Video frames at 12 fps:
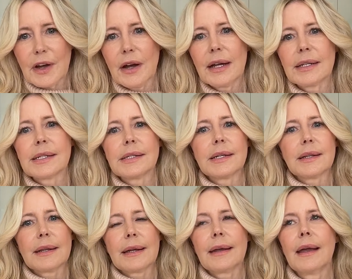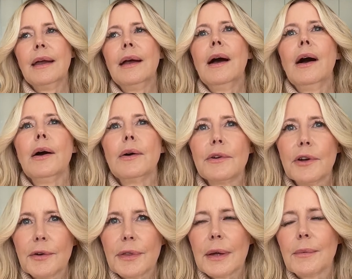constantly, oh
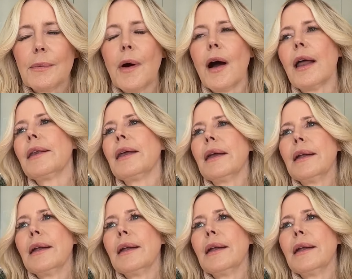no, they want